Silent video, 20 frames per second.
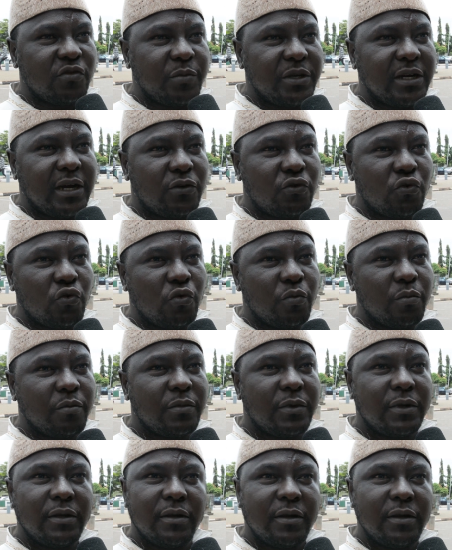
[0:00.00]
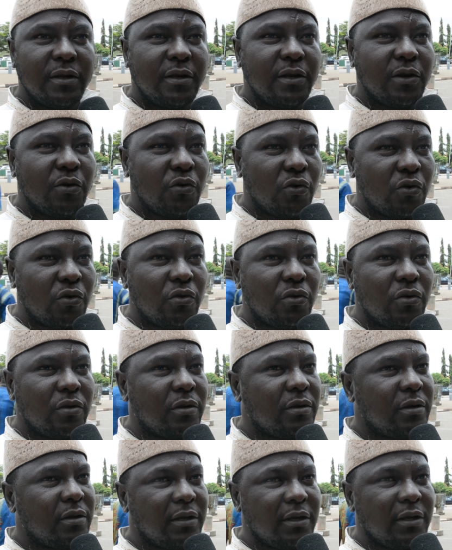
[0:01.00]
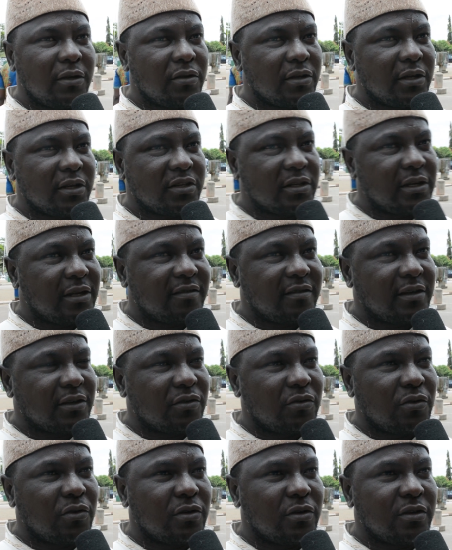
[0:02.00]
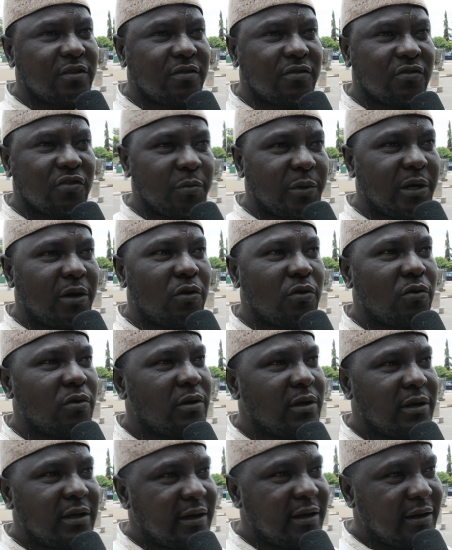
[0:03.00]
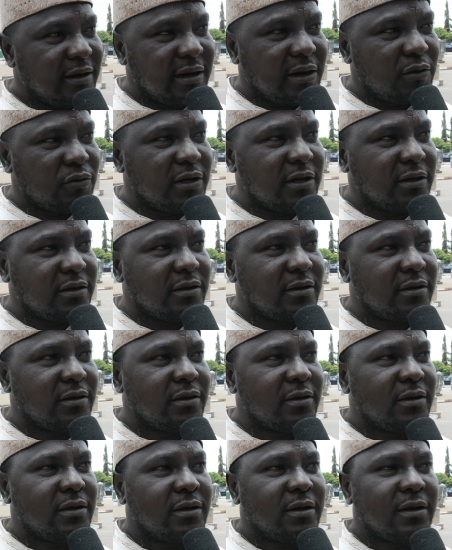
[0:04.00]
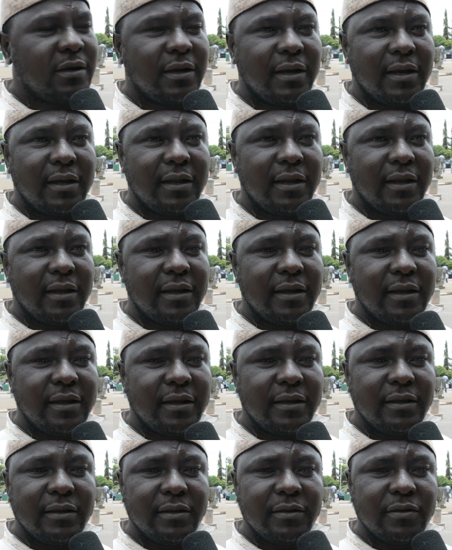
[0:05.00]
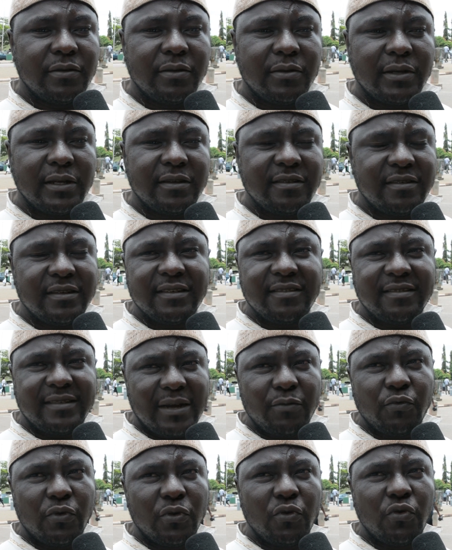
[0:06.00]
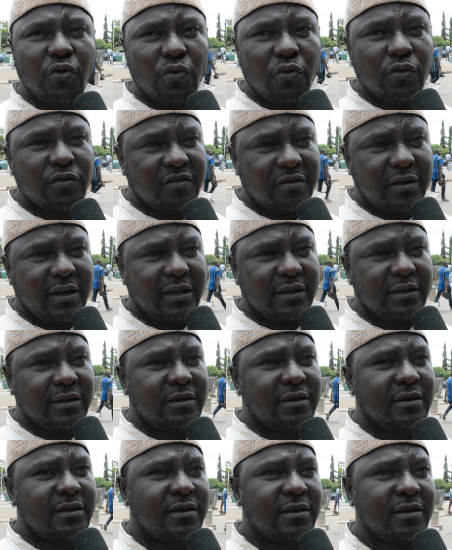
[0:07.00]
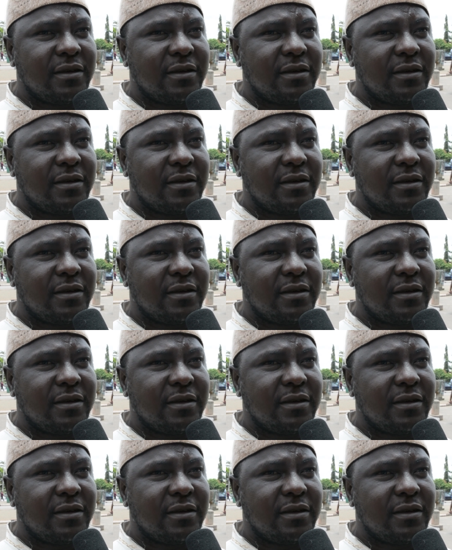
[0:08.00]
to be at home, the whole educational sector is somehow grounded. And each time we go on strike,